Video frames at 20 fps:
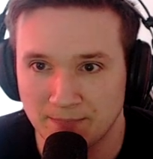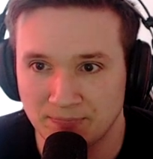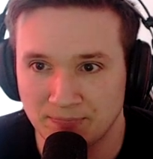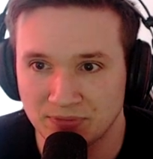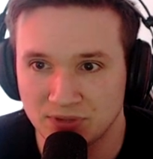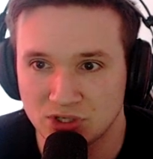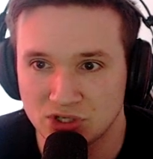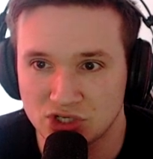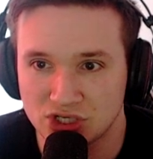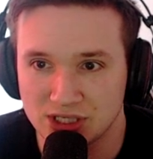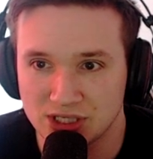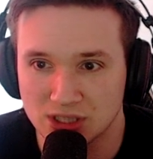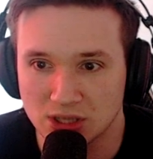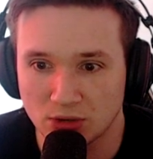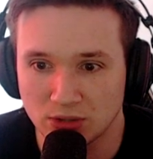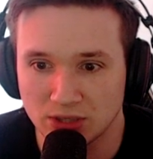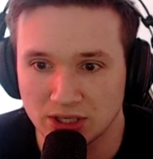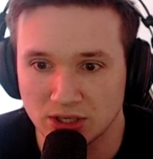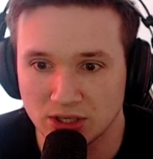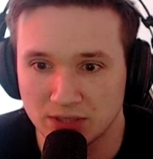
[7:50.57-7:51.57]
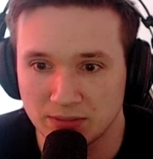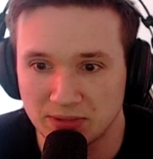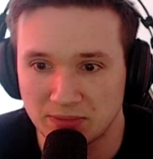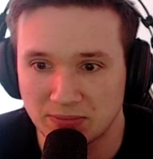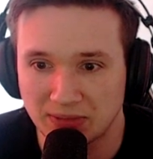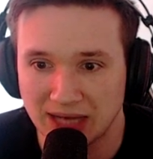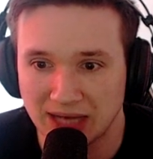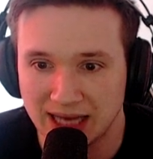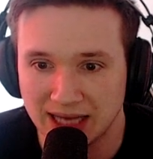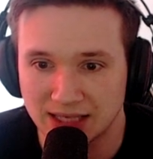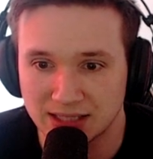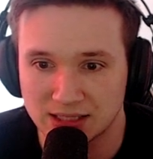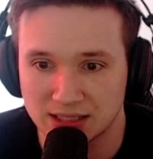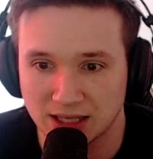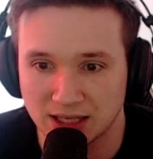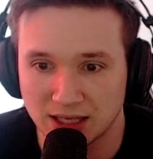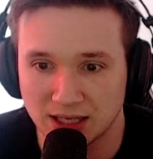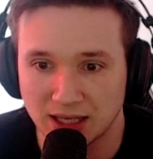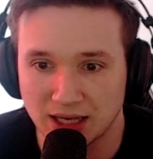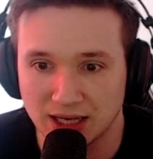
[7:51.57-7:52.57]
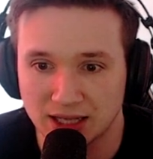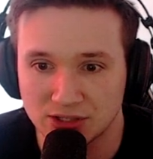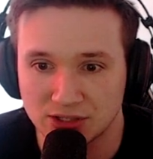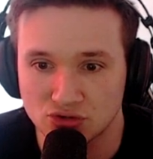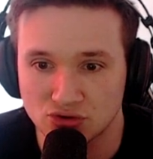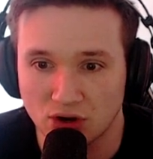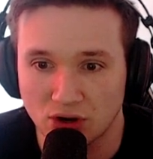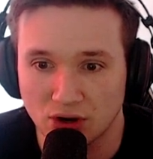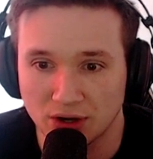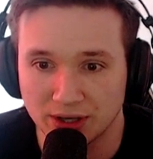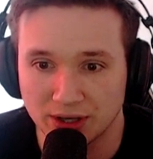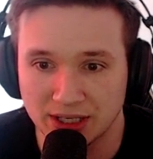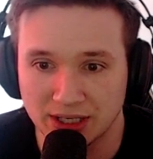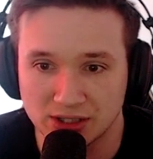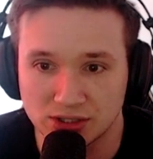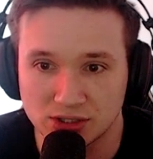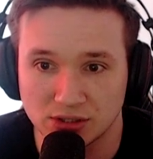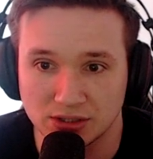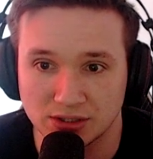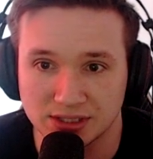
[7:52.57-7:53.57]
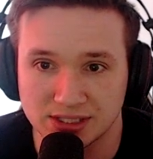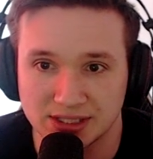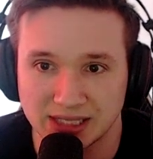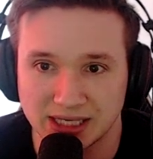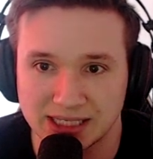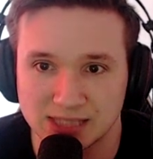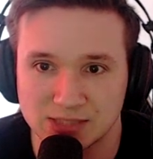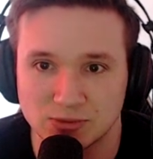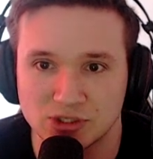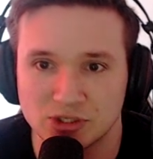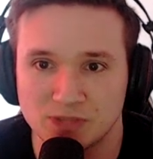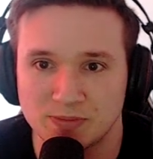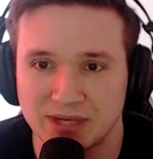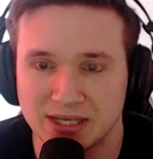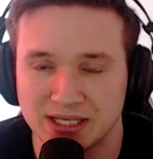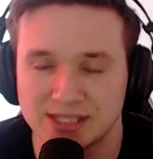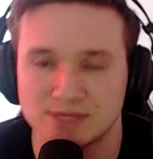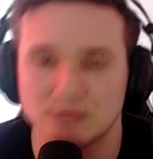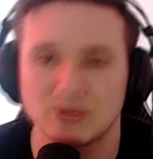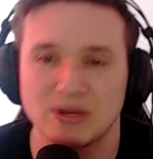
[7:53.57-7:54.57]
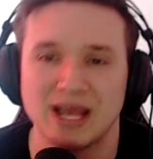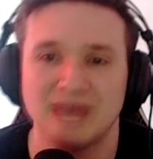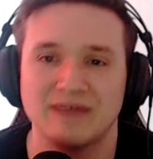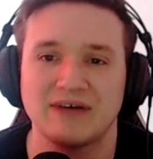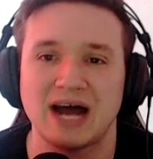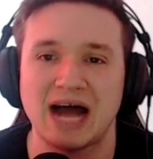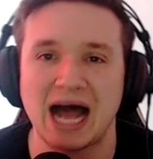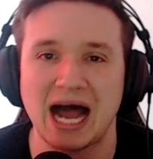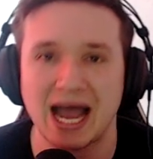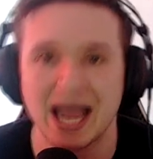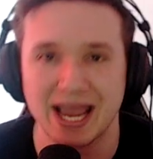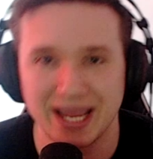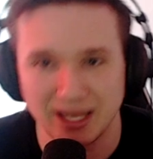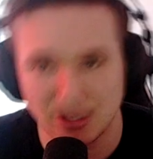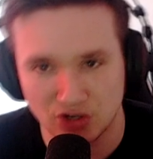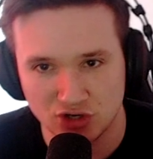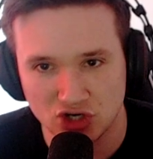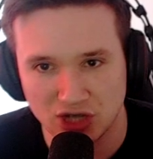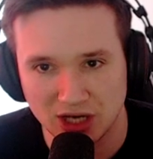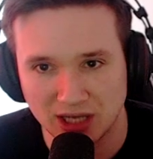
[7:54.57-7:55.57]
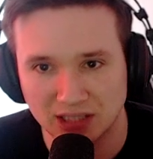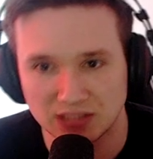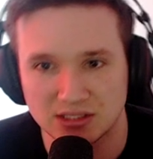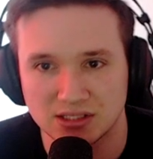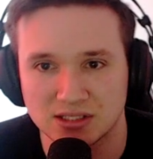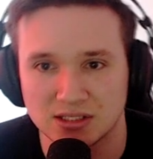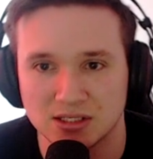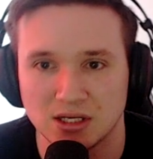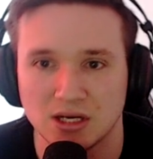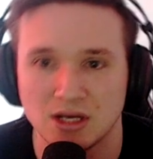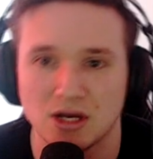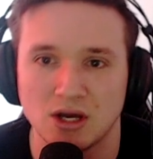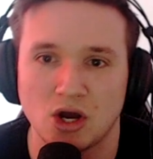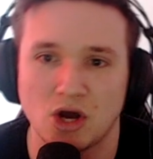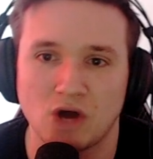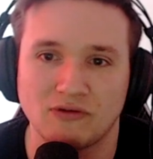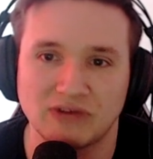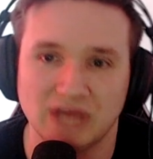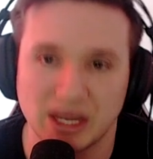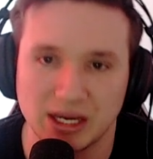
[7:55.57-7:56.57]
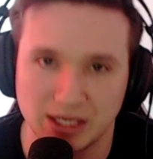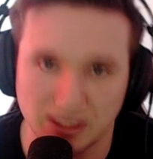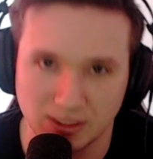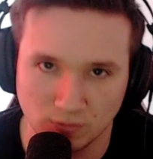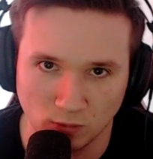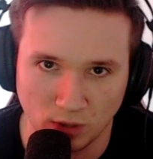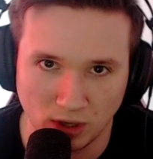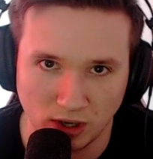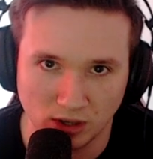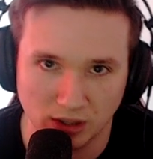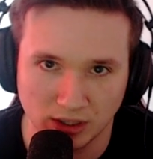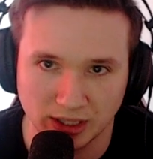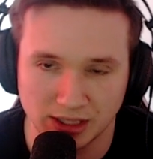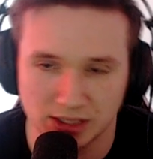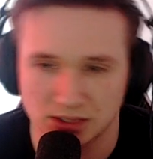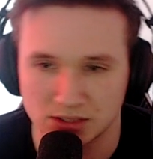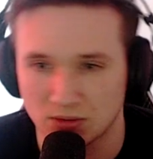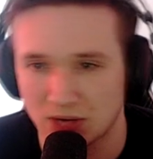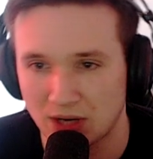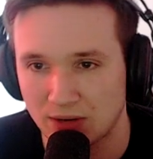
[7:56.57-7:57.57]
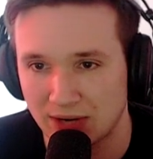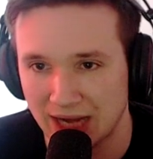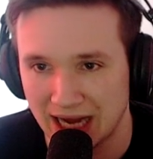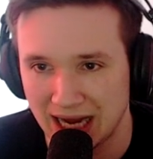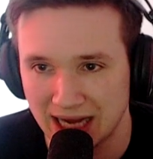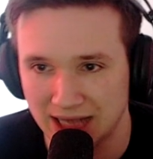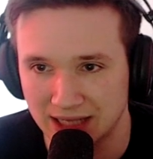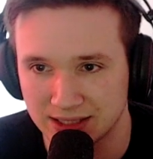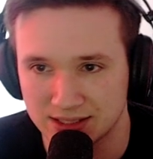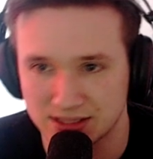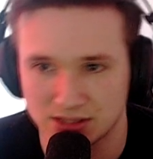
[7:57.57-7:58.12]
she's only going to be played and drawn in turn 6, which means we have a higher chance of getting Wong into our hands.